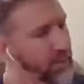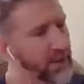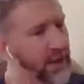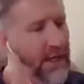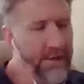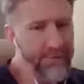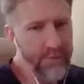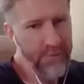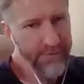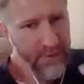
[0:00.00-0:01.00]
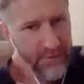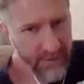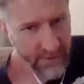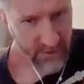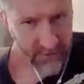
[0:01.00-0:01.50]
but i have a
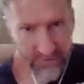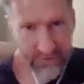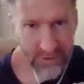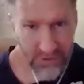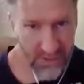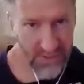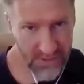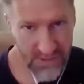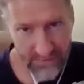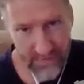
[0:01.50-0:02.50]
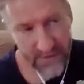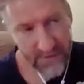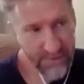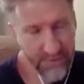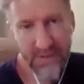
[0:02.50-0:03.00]
revolving list that changes
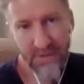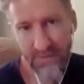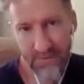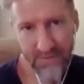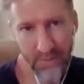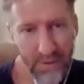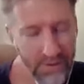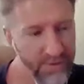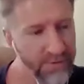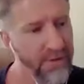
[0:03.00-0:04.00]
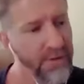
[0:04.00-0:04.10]
every three six months